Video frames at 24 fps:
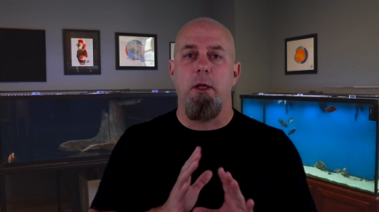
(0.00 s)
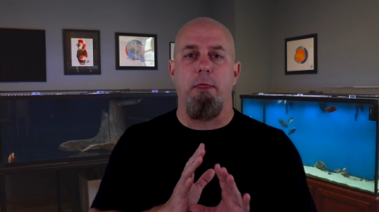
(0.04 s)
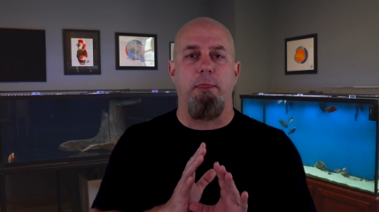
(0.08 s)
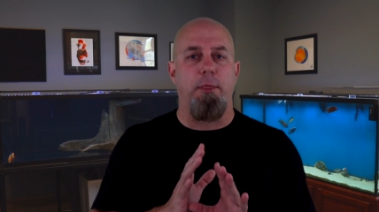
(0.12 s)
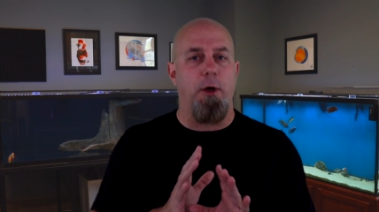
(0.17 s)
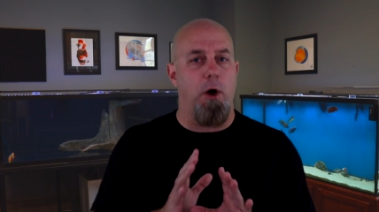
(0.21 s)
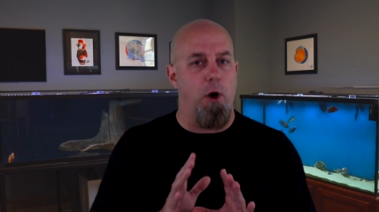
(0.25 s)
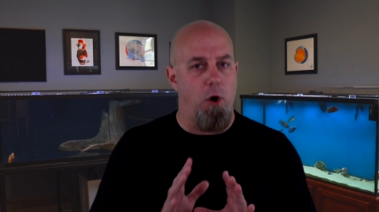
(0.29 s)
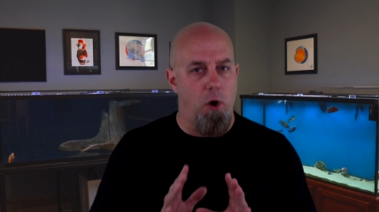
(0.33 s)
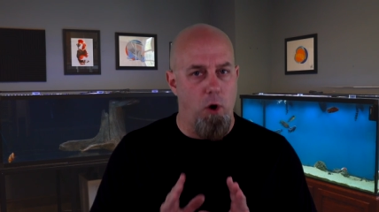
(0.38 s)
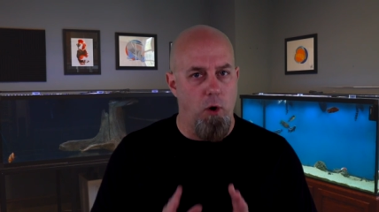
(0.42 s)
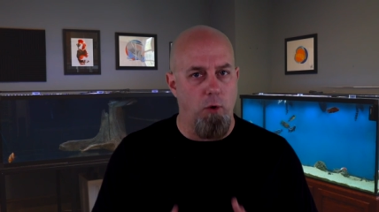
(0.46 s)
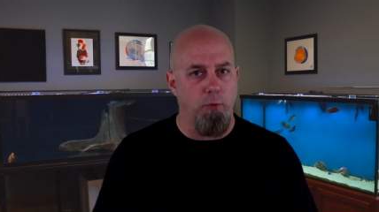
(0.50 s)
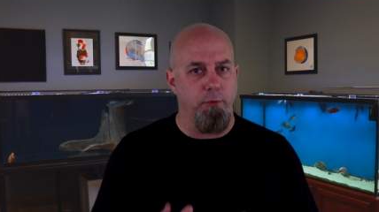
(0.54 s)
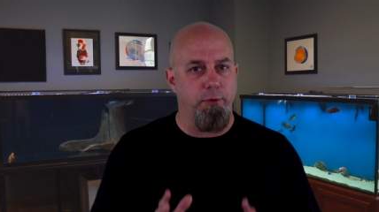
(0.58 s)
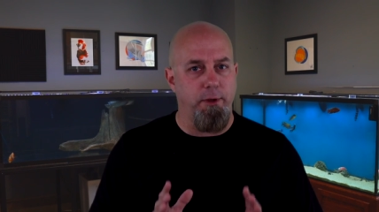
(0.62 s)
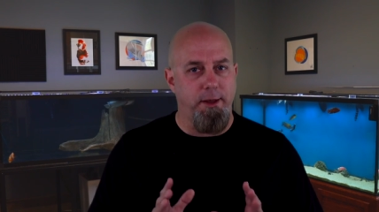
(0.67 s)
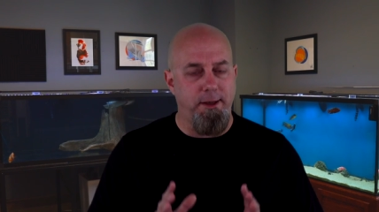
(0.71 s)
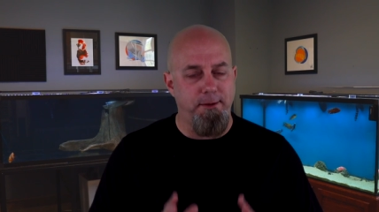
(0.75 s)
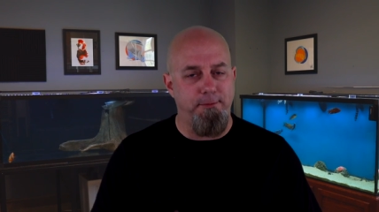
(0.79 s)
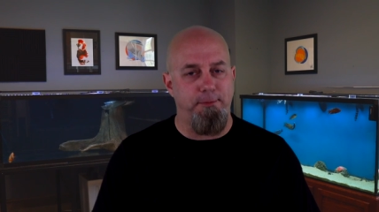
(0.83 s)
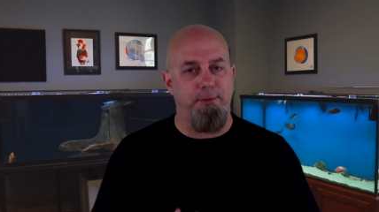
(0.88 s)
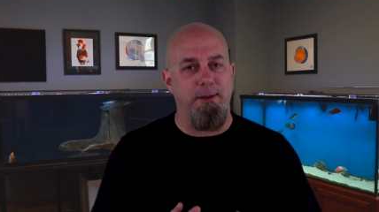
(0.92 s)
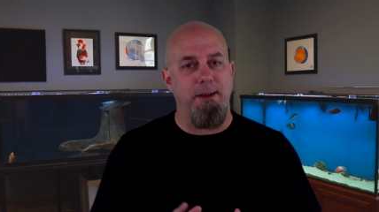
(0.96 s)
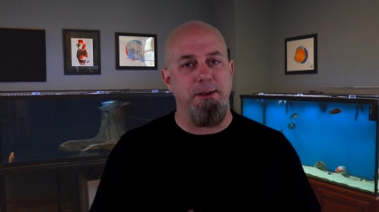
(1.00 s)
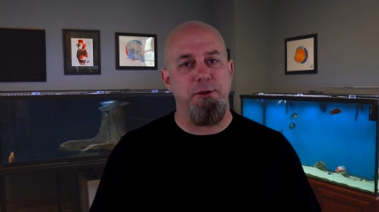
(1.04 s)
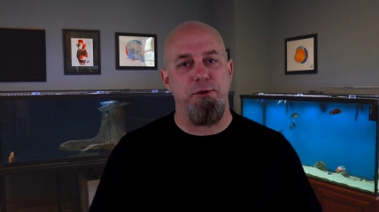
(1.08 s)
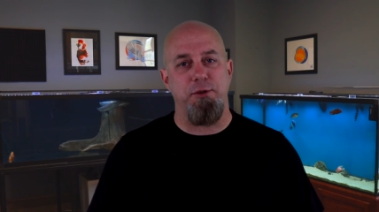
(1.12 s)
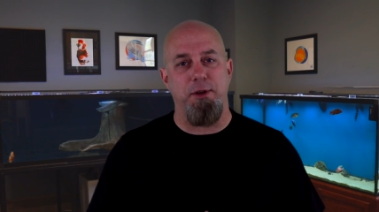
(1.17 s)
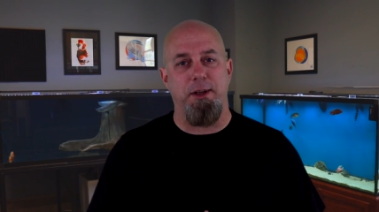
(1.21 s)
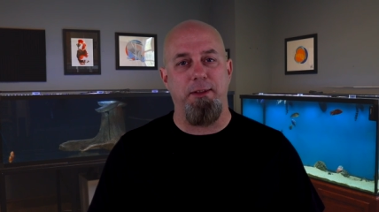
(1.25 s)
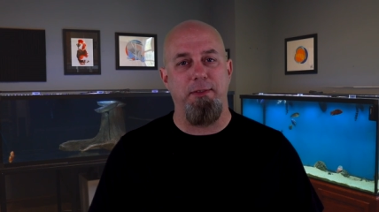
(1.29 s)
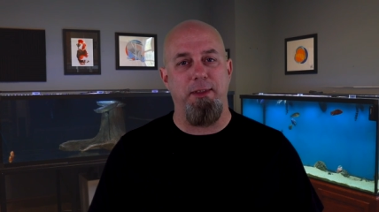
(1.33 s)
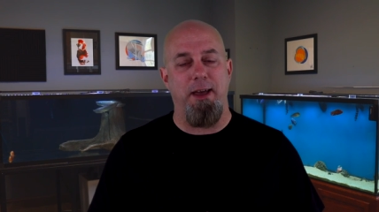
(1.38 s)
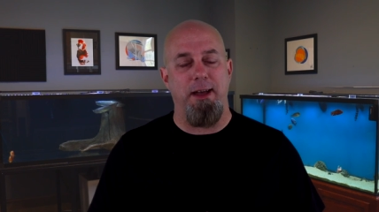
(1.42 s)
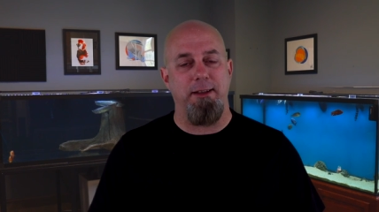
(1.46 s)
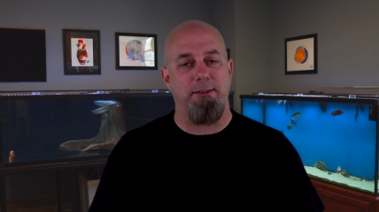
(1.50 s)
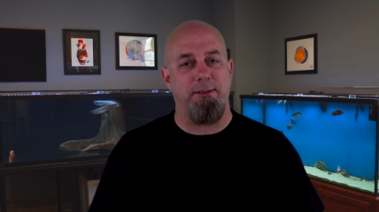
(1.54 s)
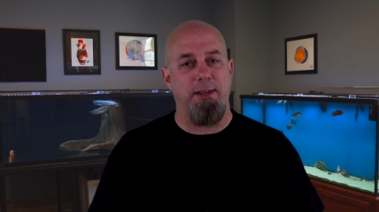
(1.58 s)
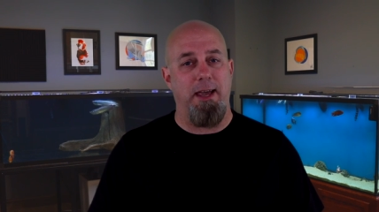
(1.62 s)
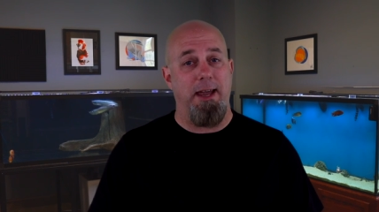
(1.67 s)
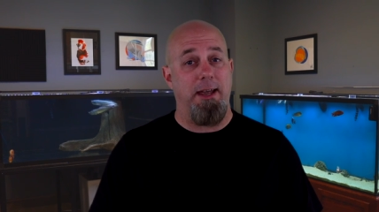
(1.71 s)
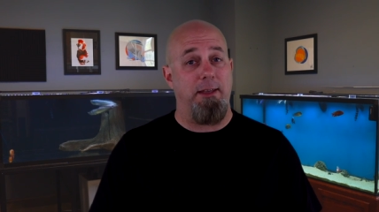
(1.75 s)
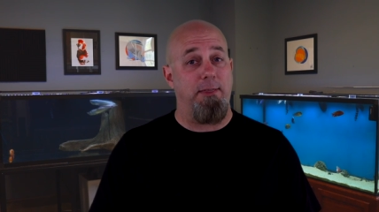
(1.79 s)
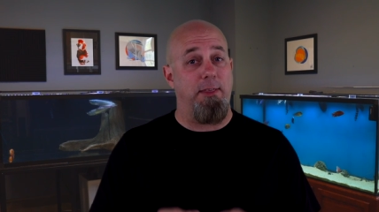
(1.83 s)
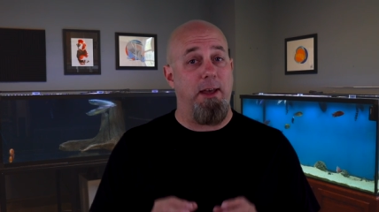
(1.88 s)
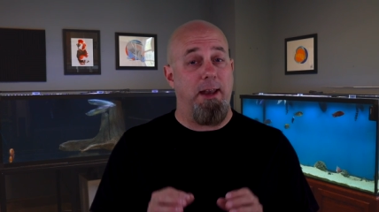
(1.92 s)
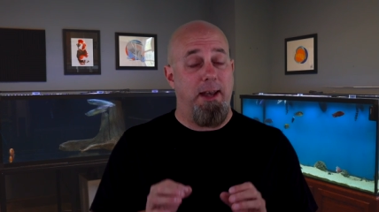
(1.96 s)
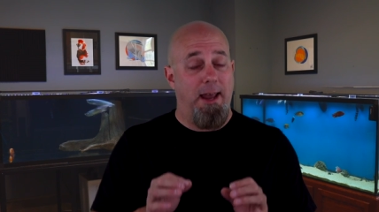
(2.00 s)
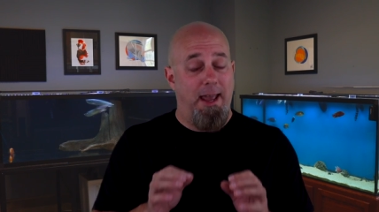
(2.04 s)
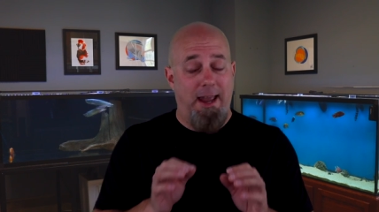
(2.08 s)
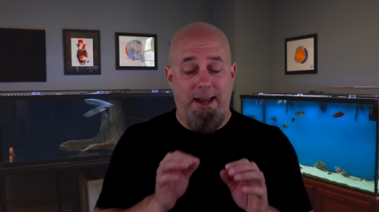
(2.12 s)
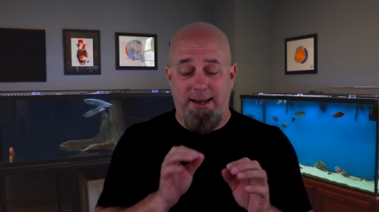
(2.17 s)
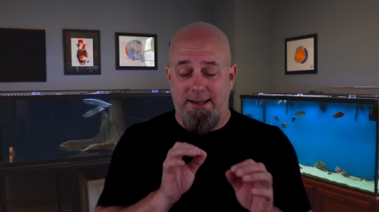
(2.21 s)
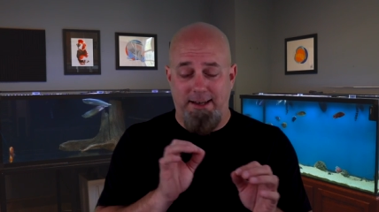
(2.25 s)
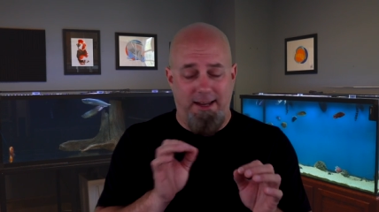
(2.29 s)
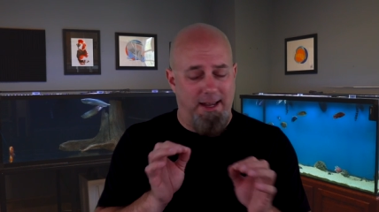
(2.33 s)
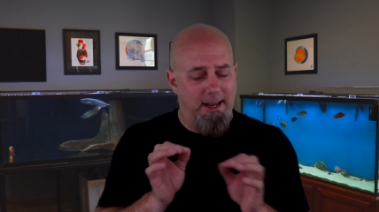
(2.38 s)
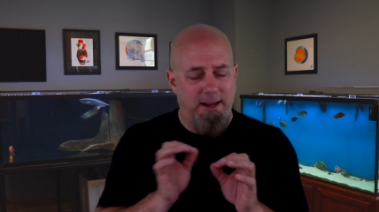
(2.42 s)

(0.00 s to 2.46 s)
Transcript: The only fish in that tank that ate